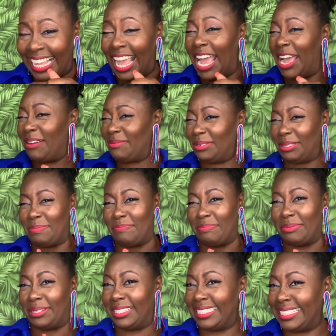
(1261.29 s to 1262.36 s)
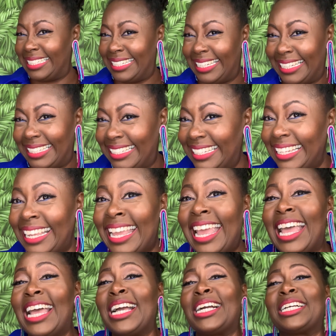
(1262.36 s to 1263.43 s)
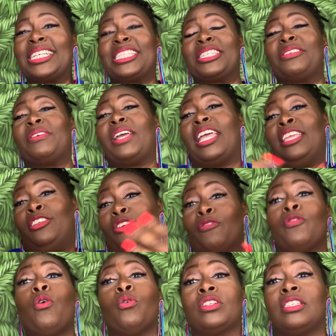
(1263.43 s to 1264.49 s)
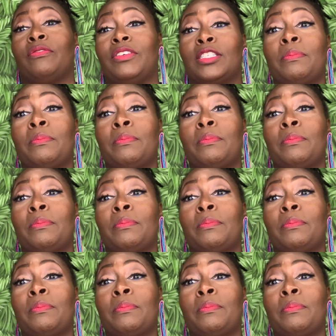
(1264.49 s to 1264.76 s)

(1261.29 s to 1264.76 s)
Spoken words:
I was pushing it. Because, of course, if it's